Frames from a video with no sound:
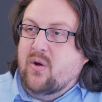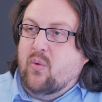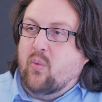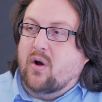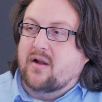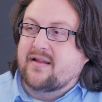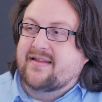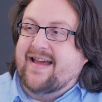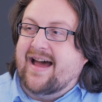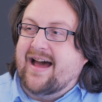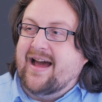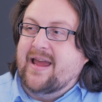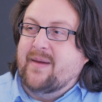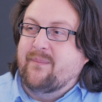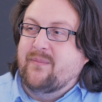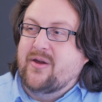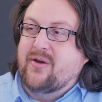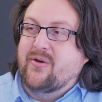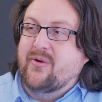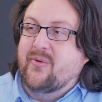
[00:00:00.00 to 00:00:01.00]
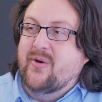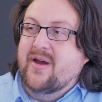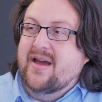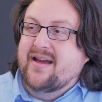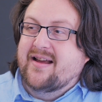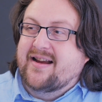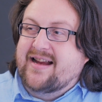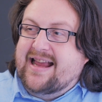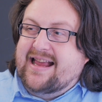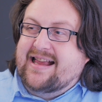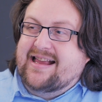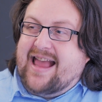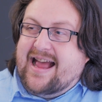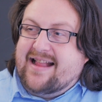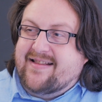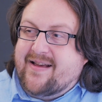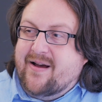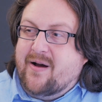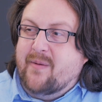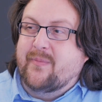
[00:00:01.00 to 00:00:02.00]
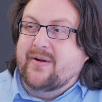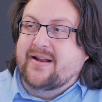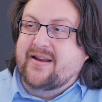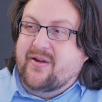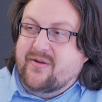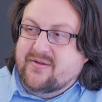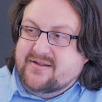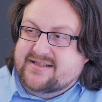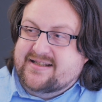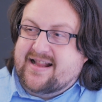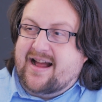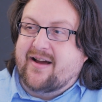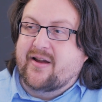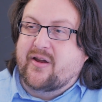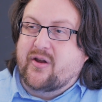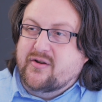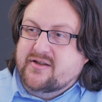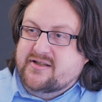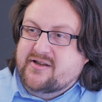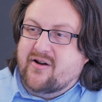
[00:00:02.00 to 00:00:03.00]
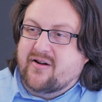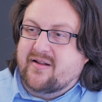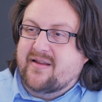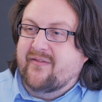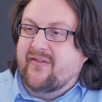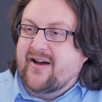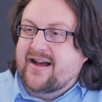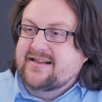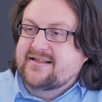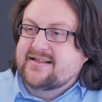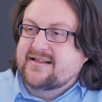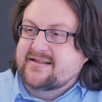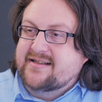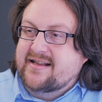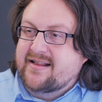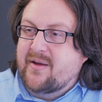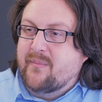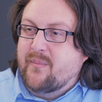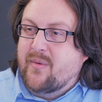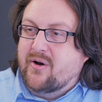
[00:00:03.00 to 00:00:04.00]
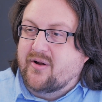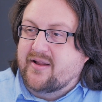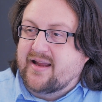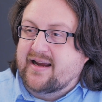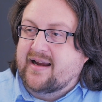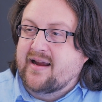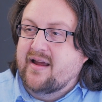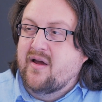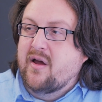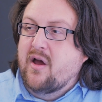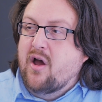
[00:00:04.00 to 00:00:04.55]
what time you get up and you start using your devices in the morning.